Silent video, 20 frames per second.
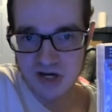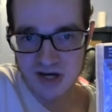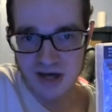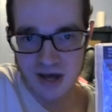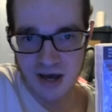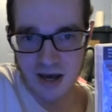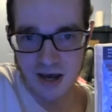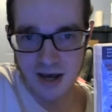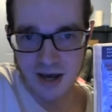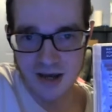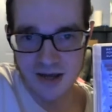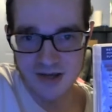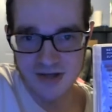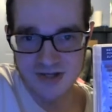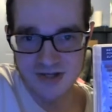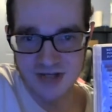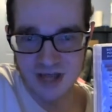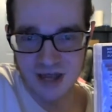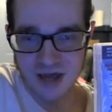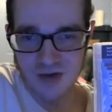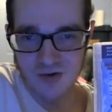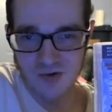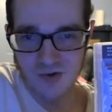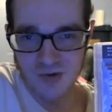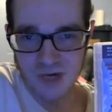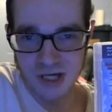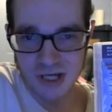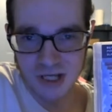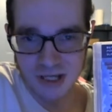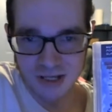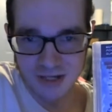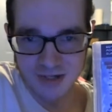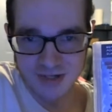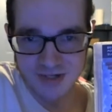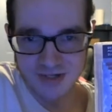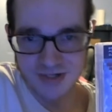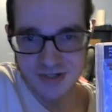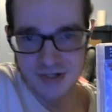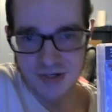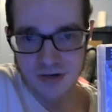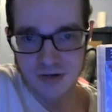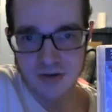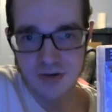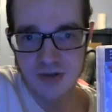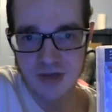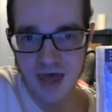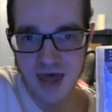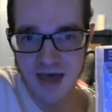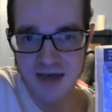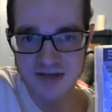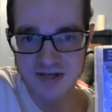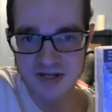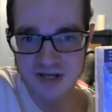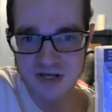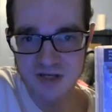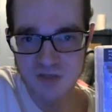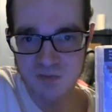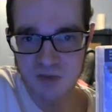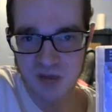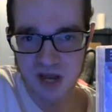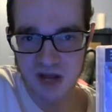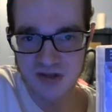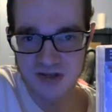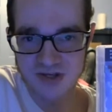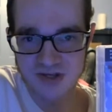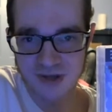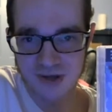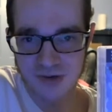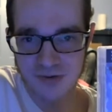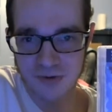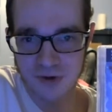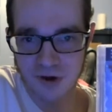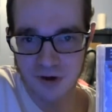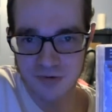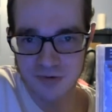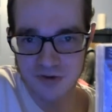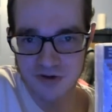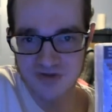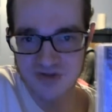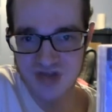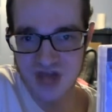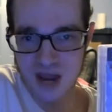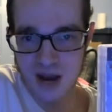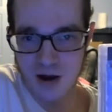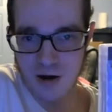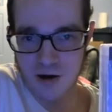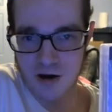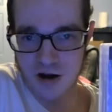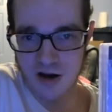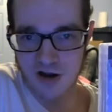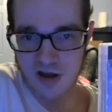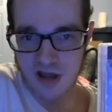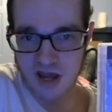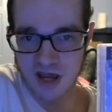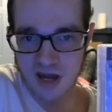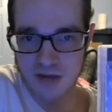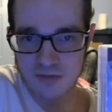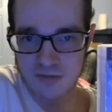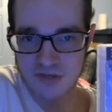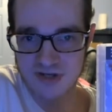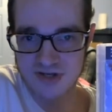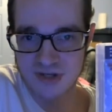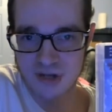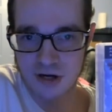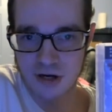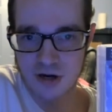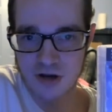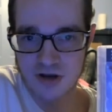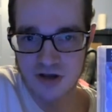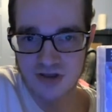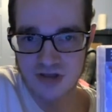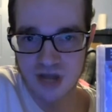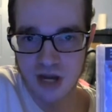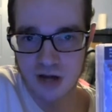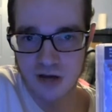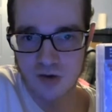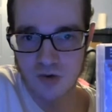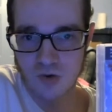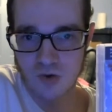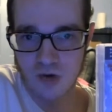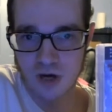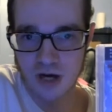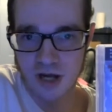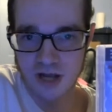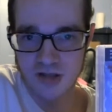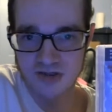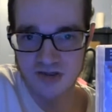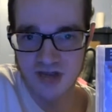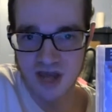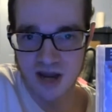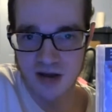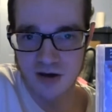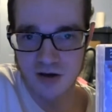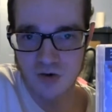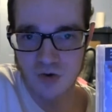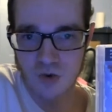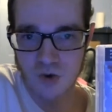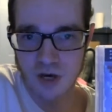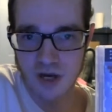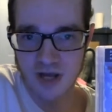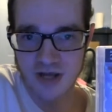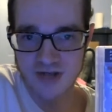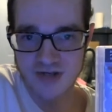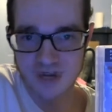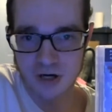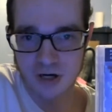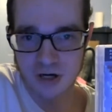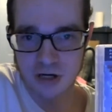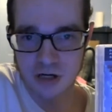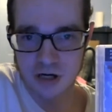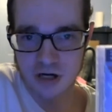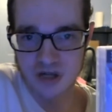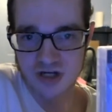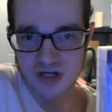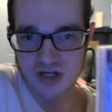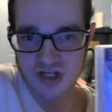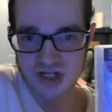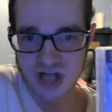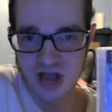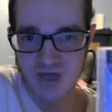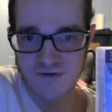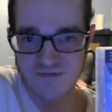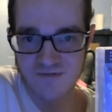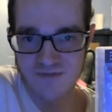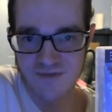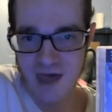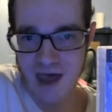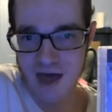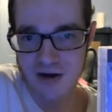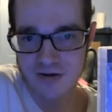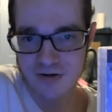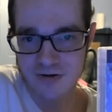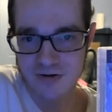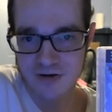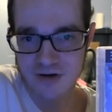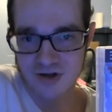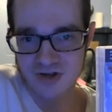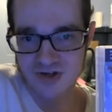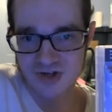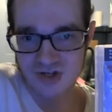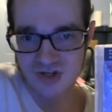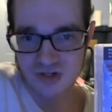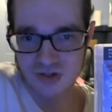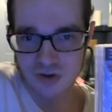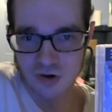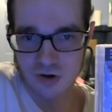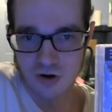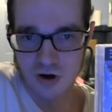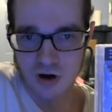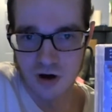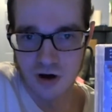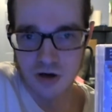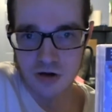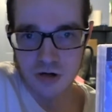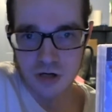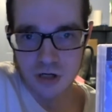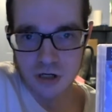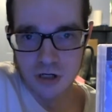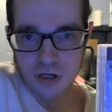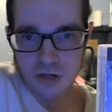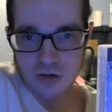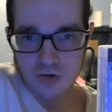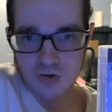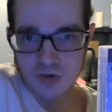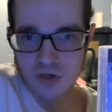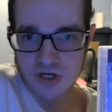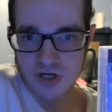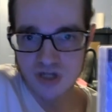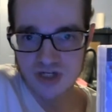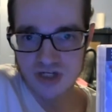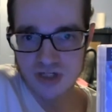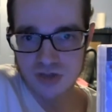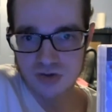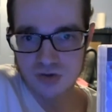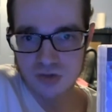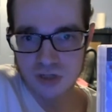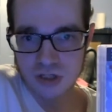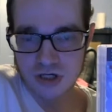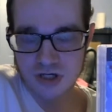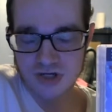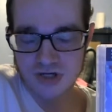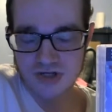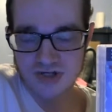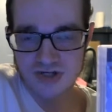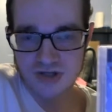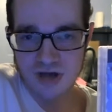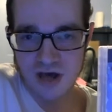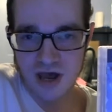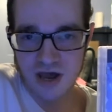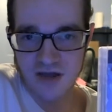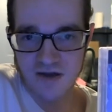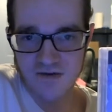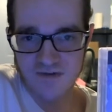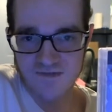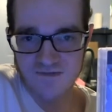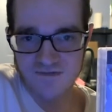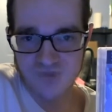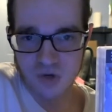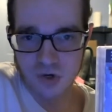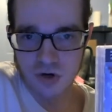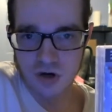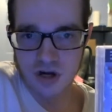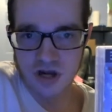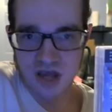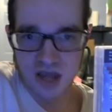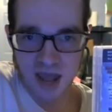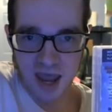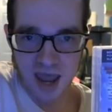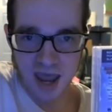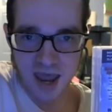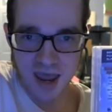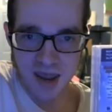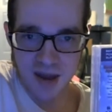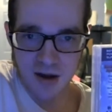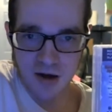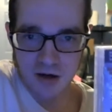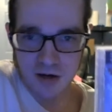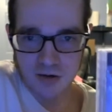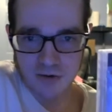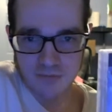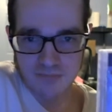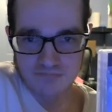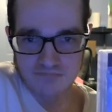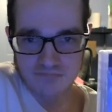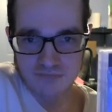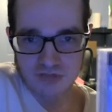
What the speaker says: because it was less expensive over there on Amazon than it was on a Shout Factory store, which was like $48,